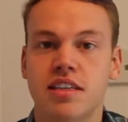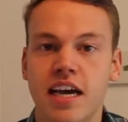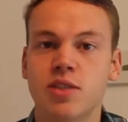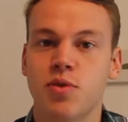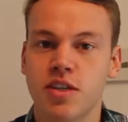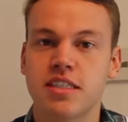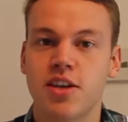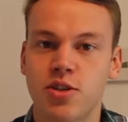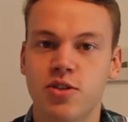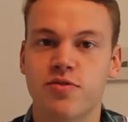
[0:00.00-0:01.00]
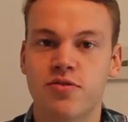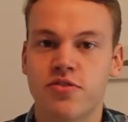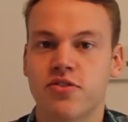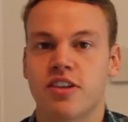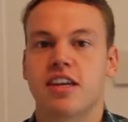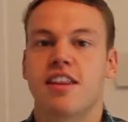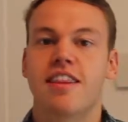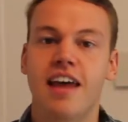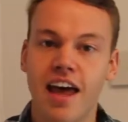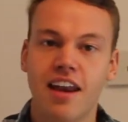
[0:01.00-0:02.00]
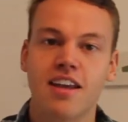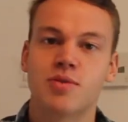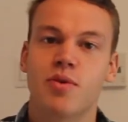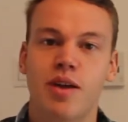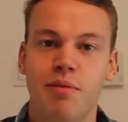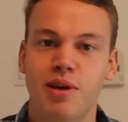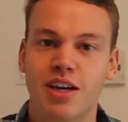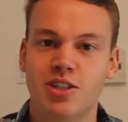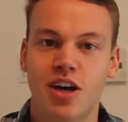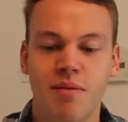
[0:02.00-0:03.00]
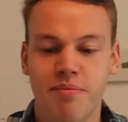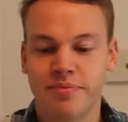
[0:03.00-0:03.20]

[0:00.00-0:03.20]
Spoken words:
That's what will sell you. That is what will help you get a job.